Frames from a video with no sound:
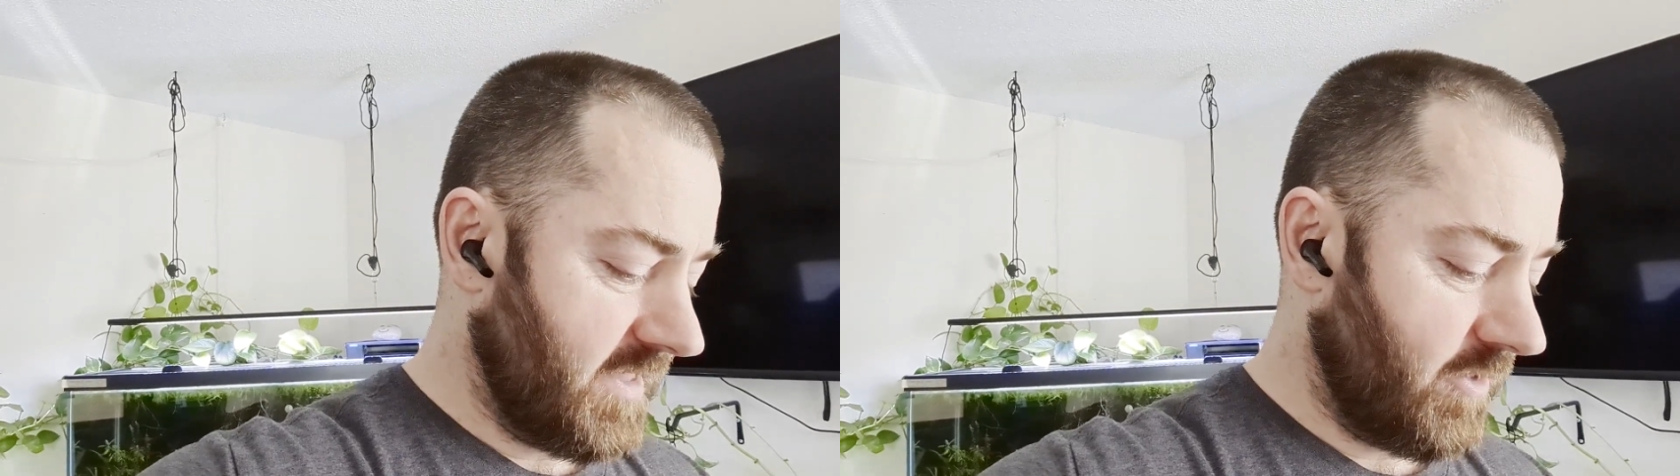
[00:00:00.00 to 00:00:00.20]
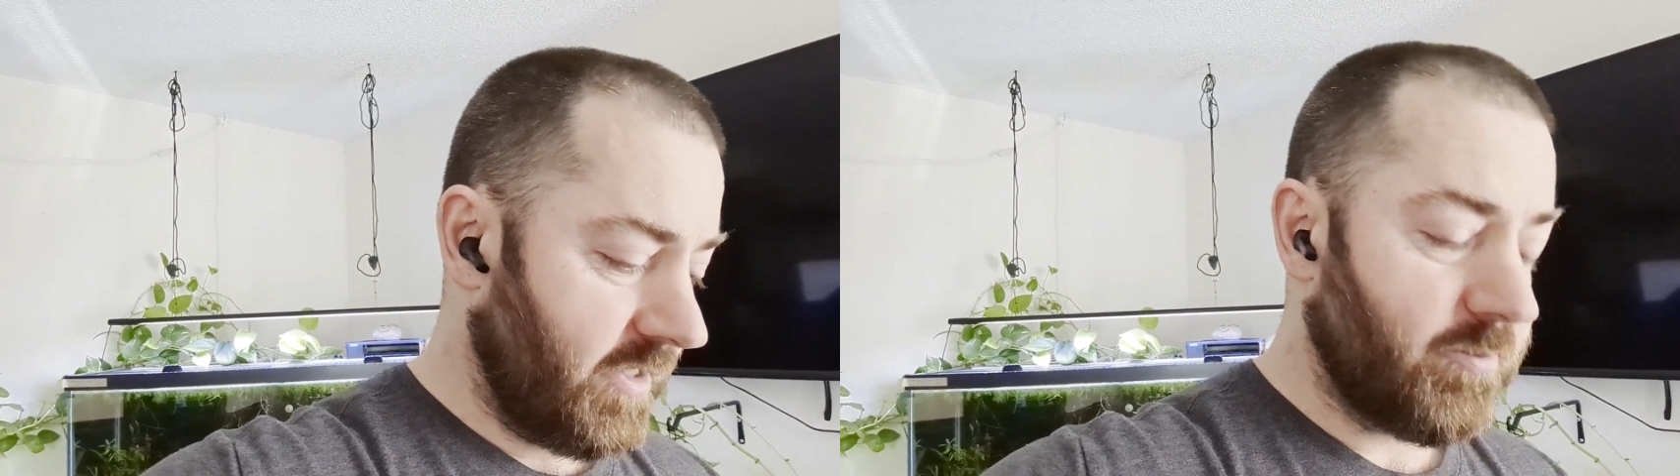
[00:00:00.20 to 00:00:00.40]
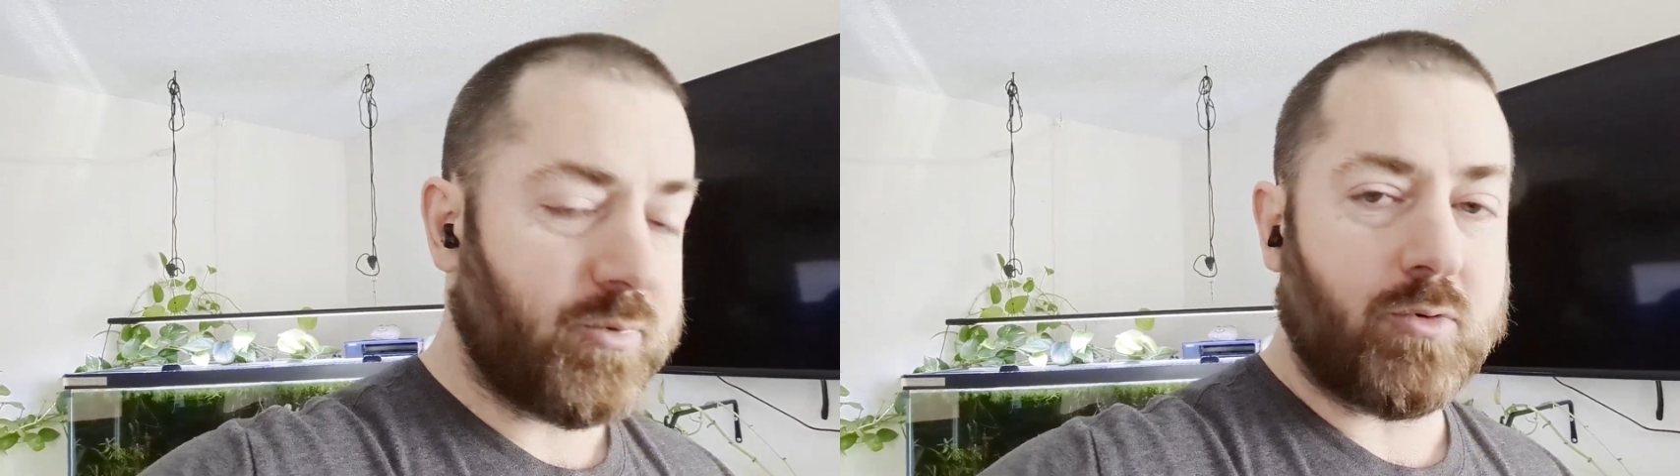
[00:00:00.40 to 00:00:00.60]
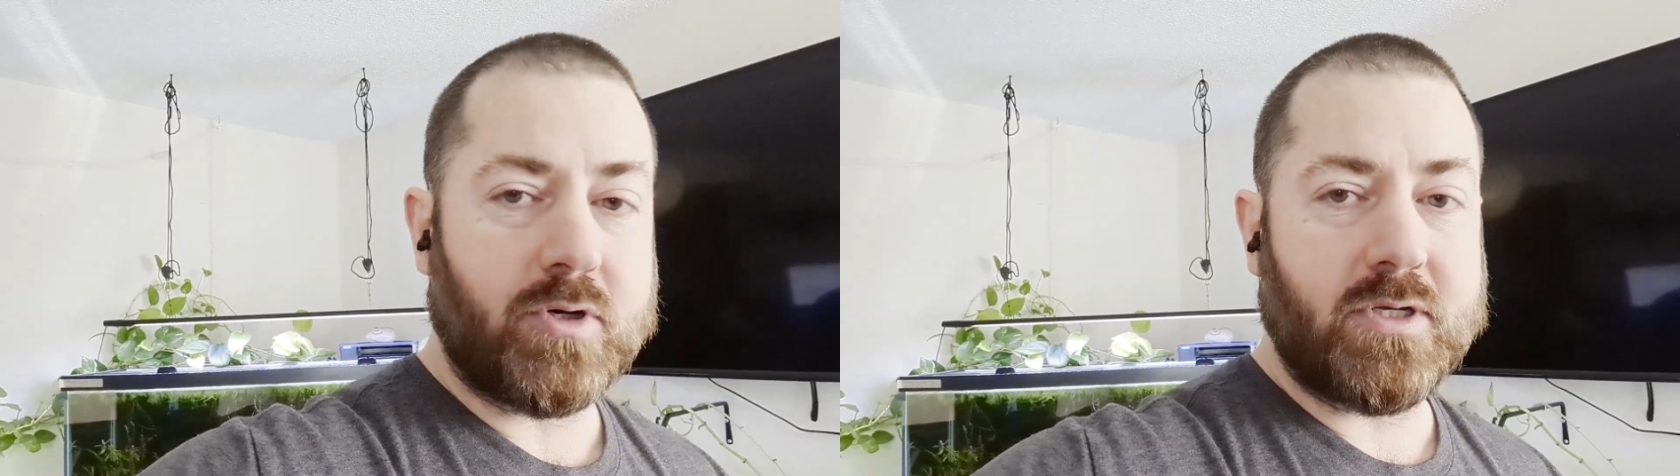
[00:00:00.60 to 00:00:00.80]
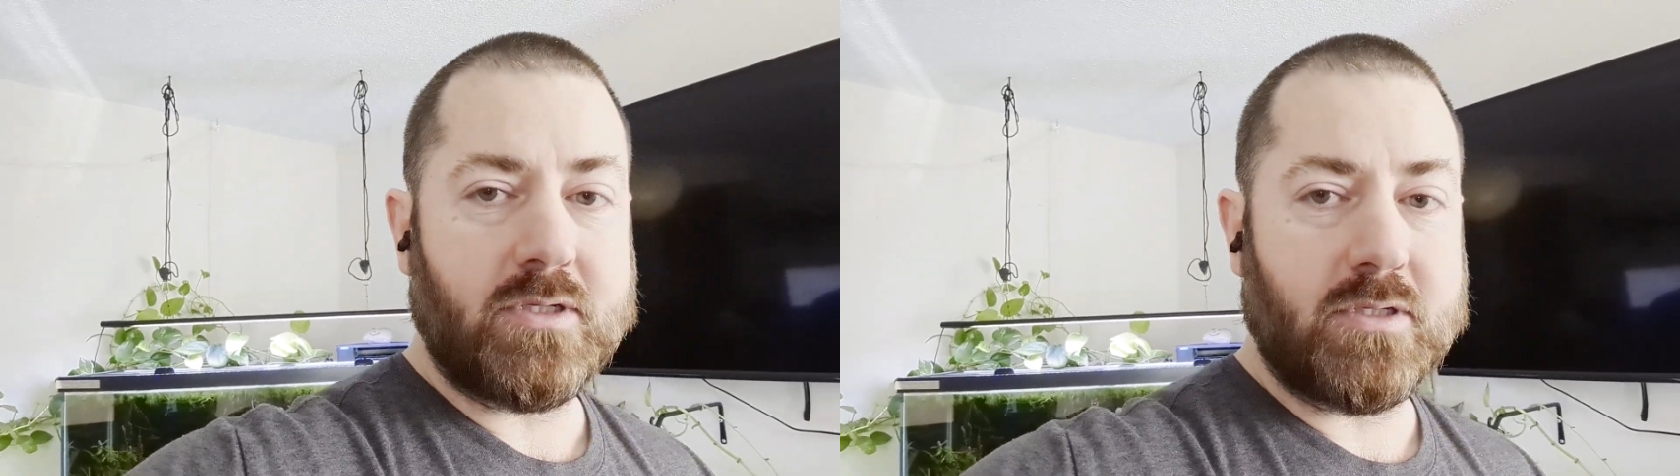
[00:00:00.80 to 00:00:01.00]
that are
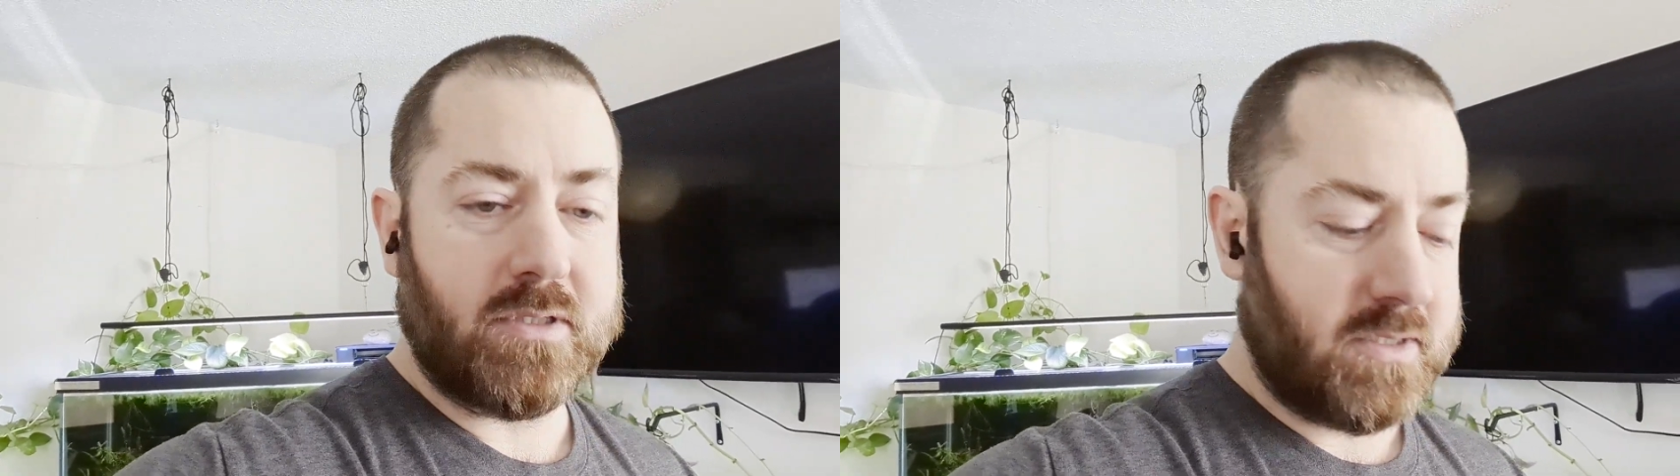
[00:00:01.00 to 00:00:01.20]
imported